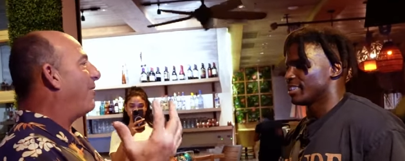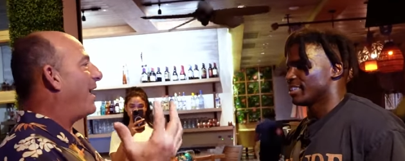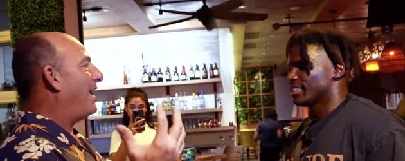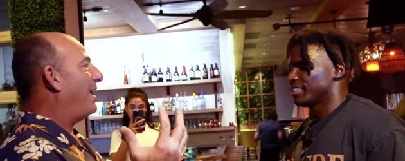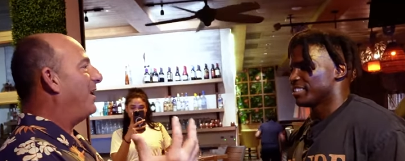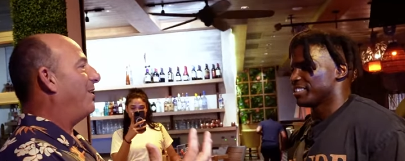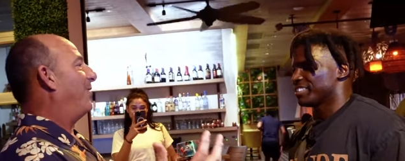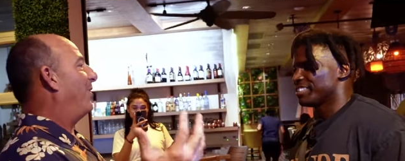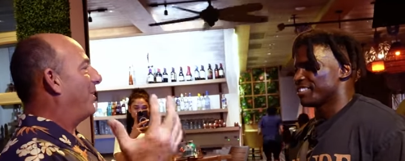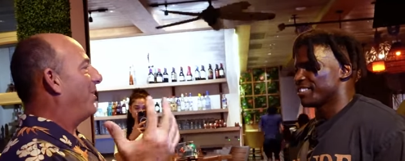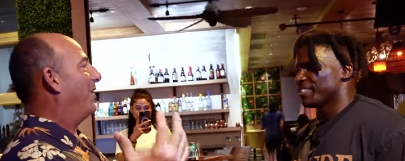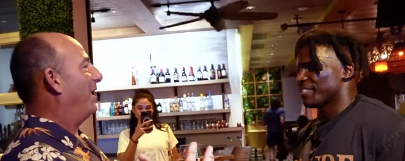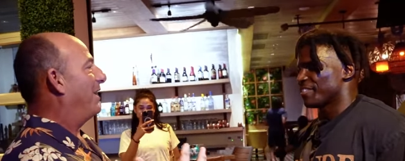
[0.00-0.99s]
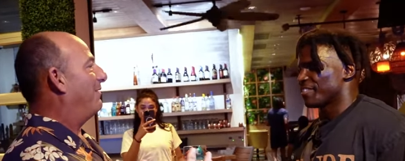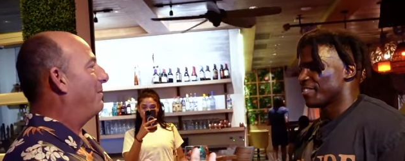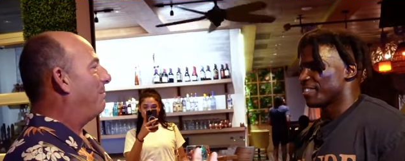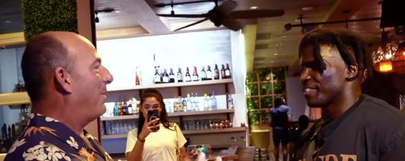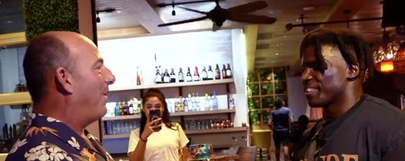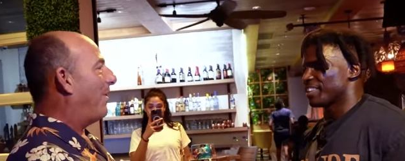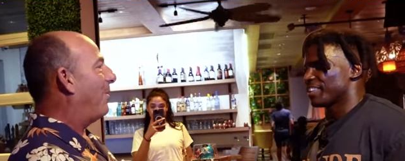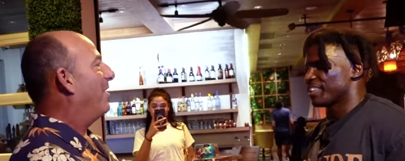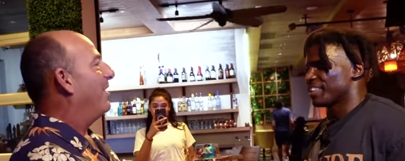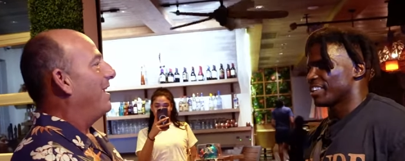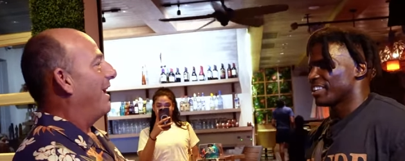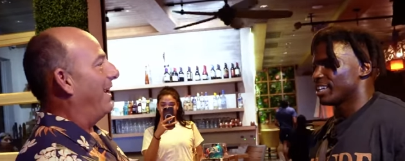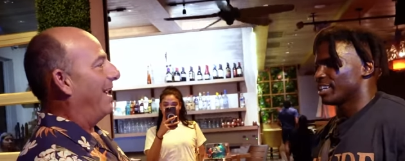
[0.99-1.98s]
Speaker 1: right here and going to give a ball,
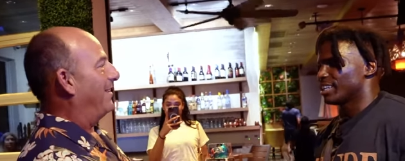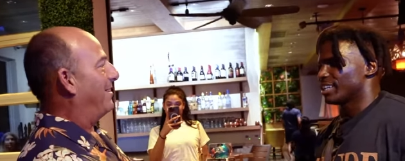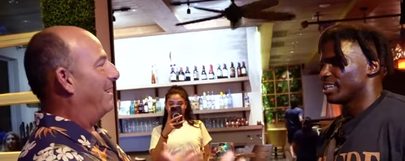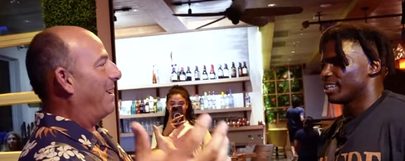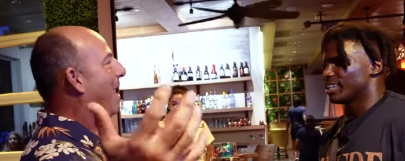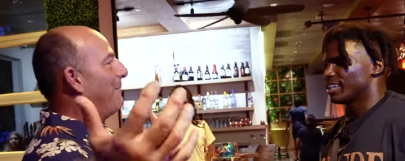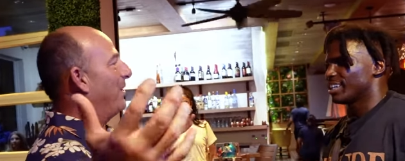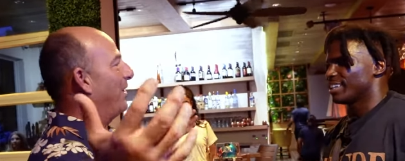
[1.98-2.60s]
and I said, I'm